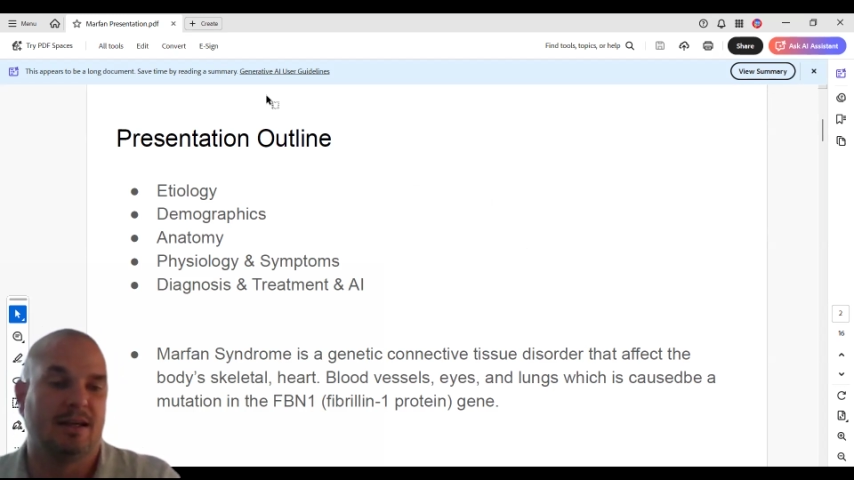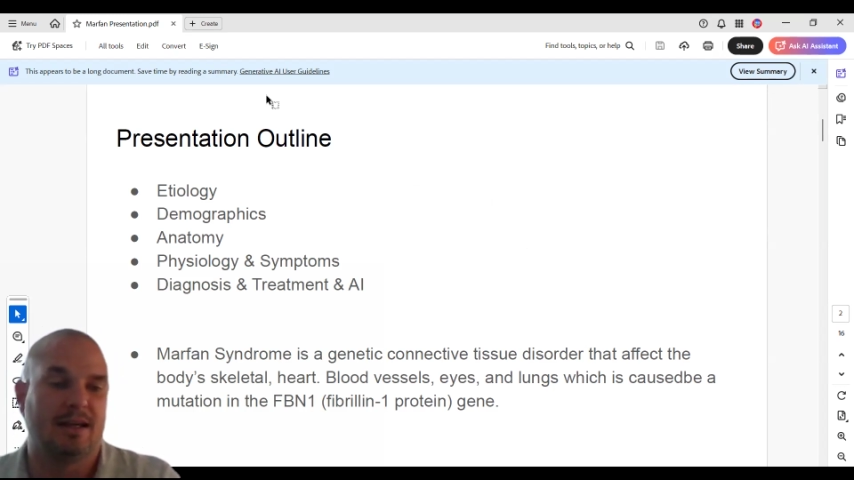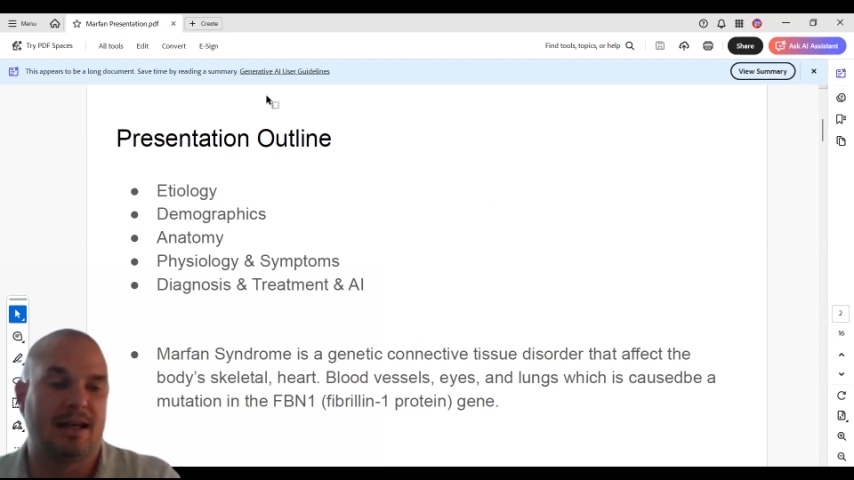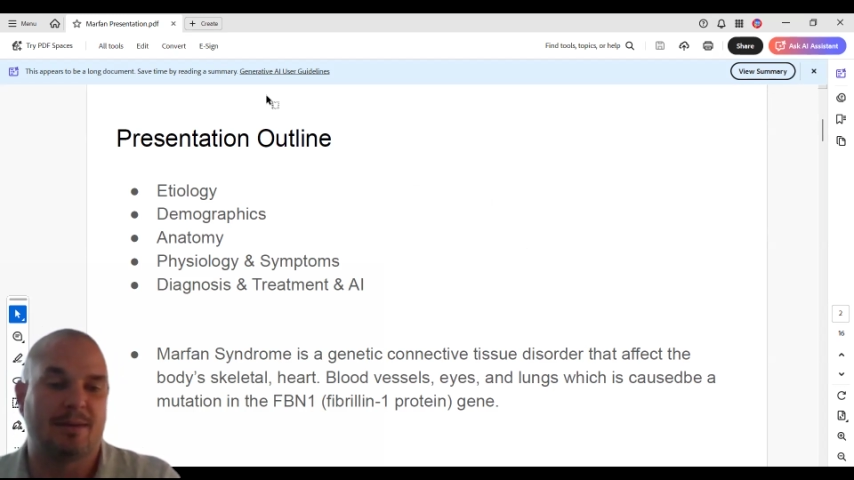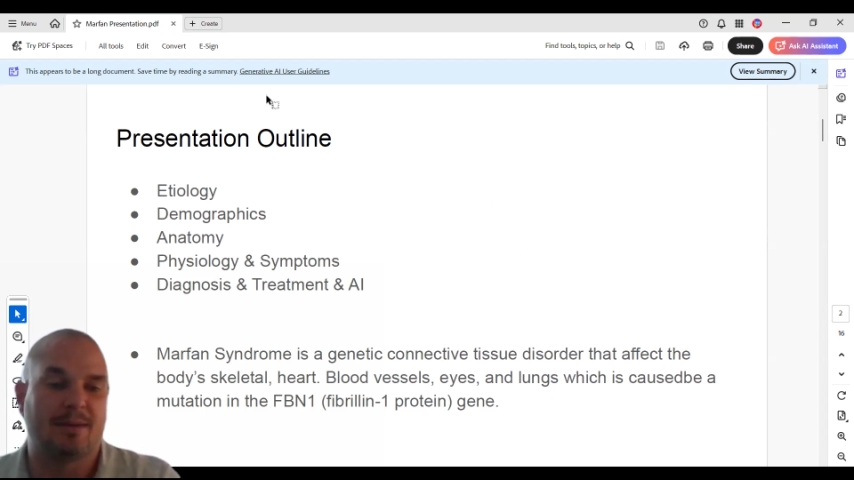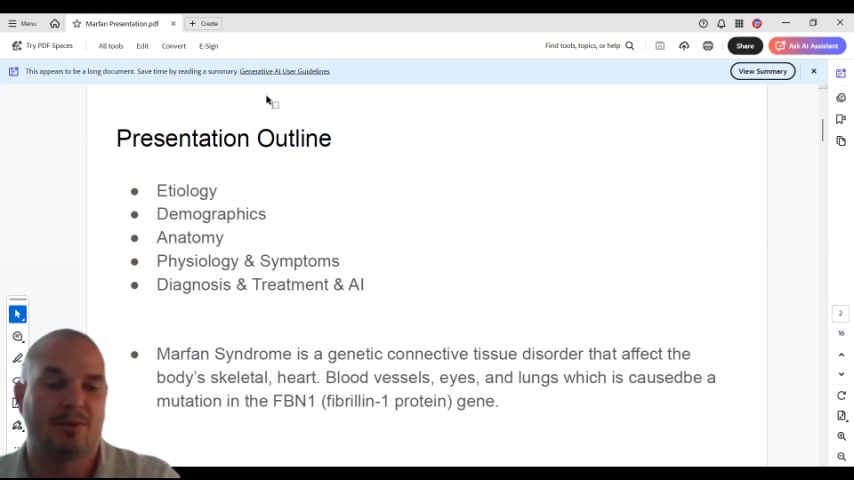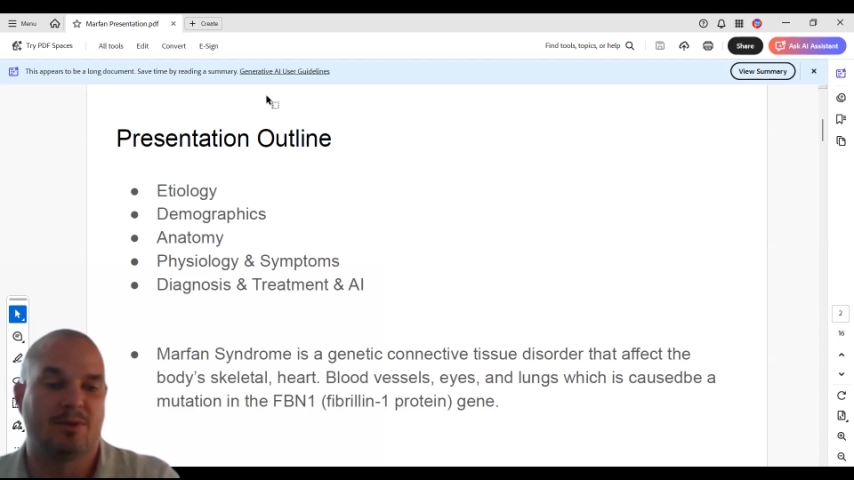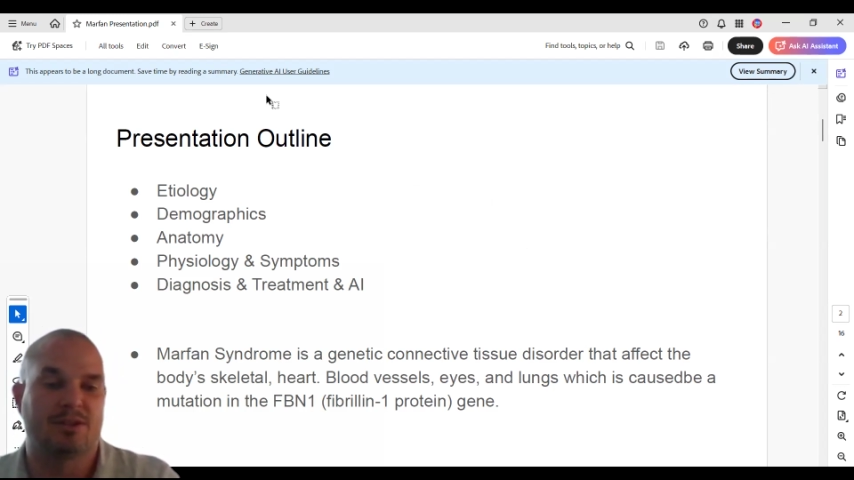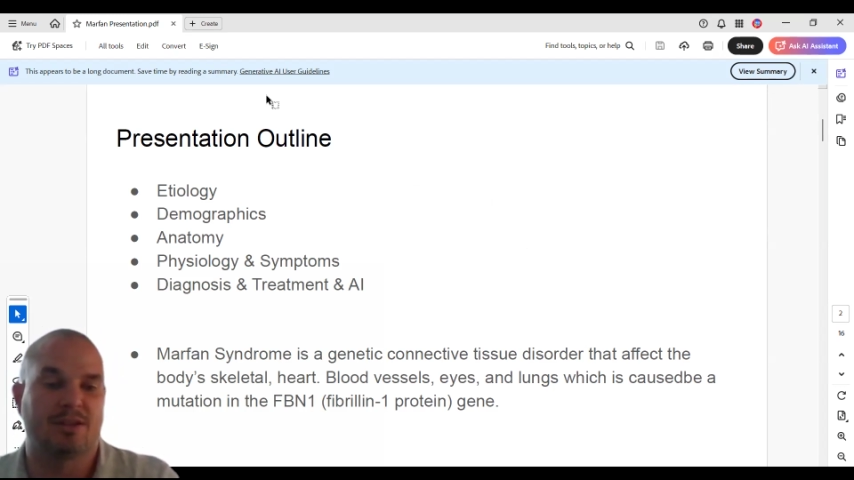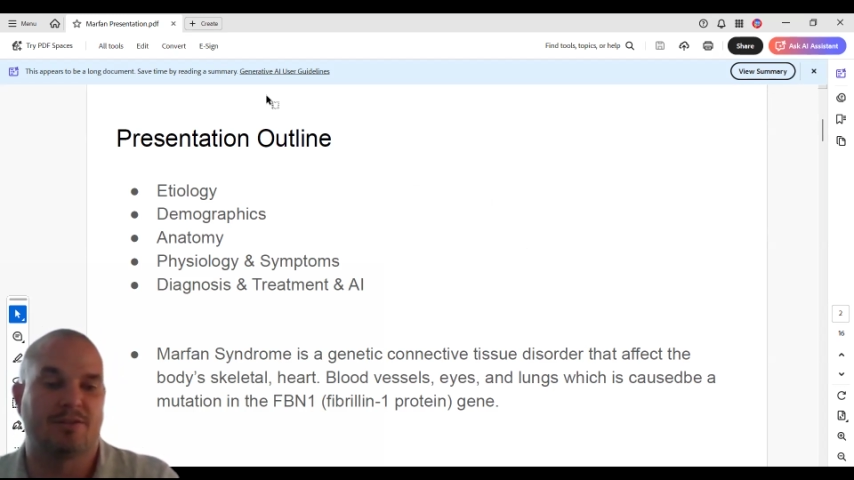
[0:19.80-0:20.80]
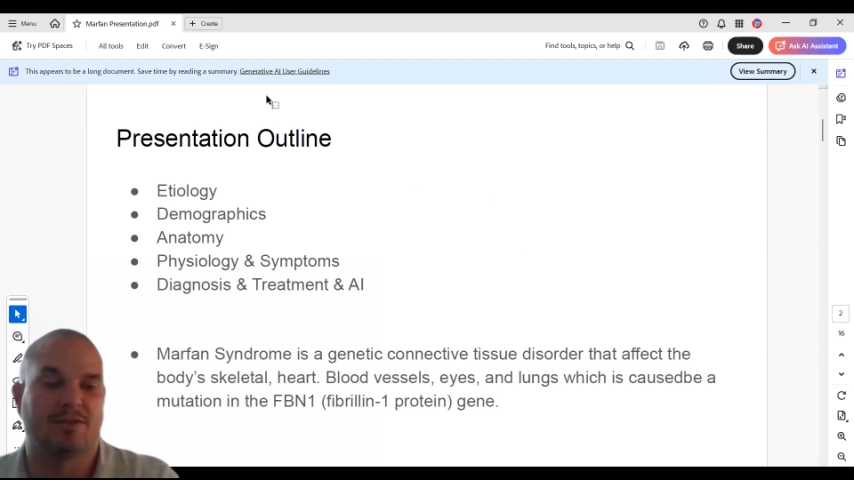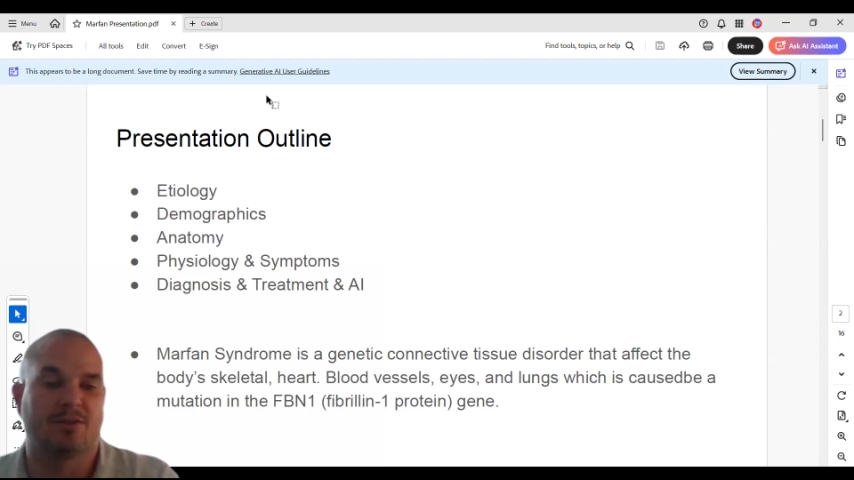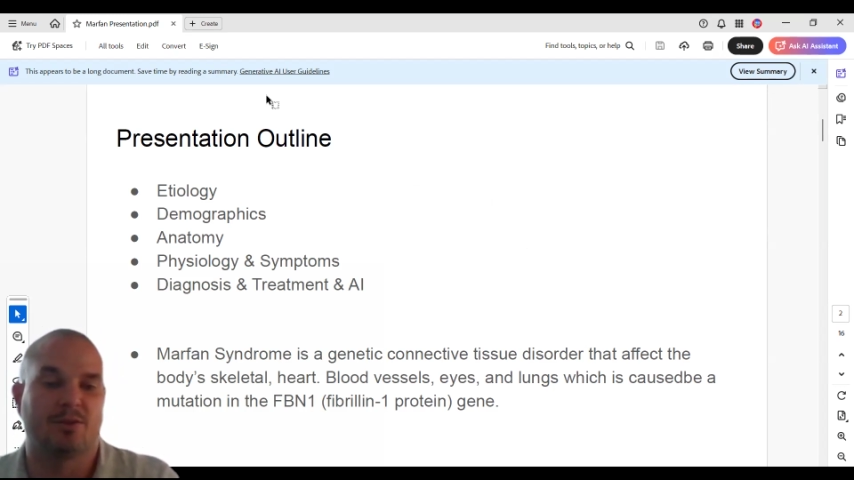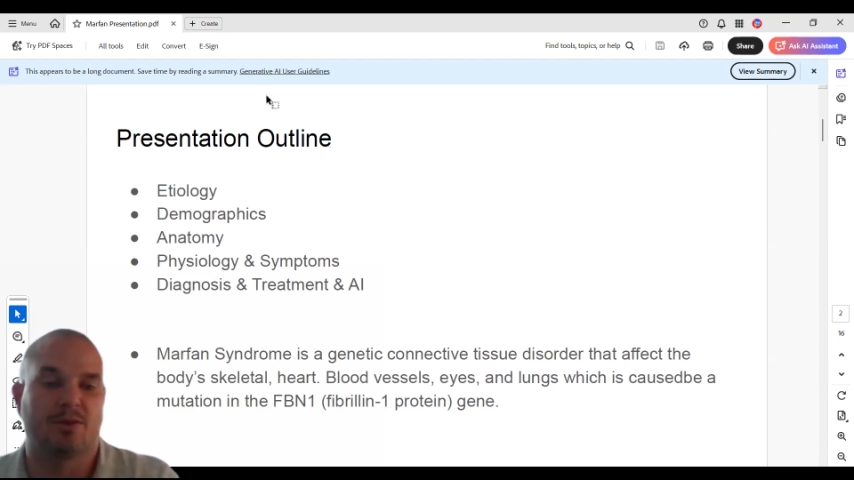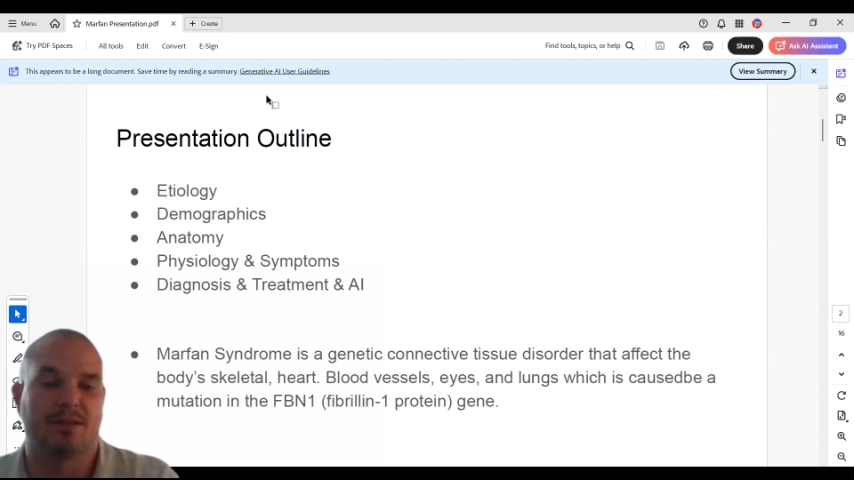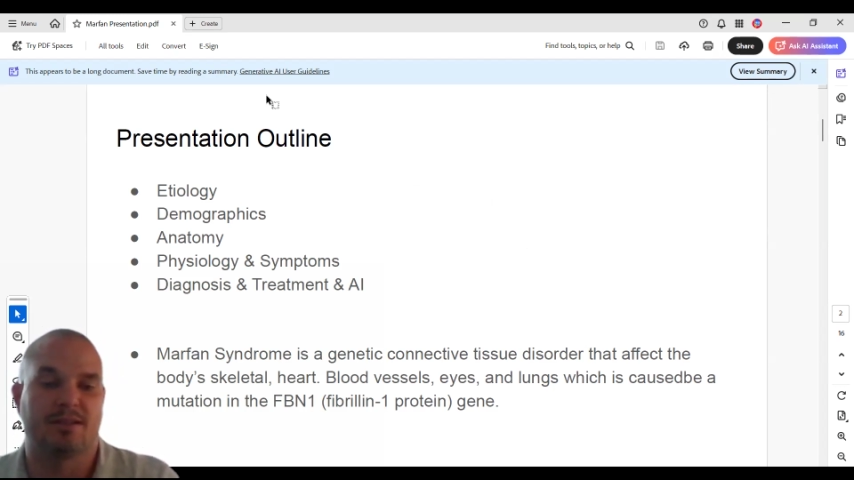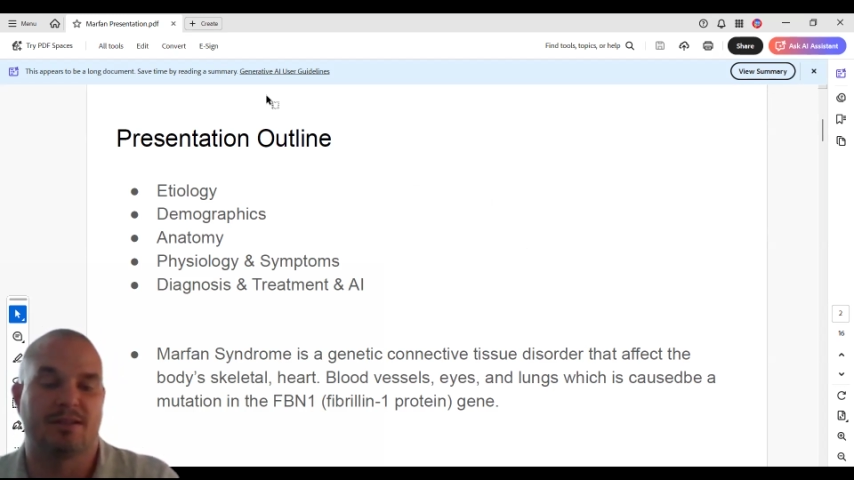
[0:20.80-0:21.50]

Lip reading: anatomy, which covers the organs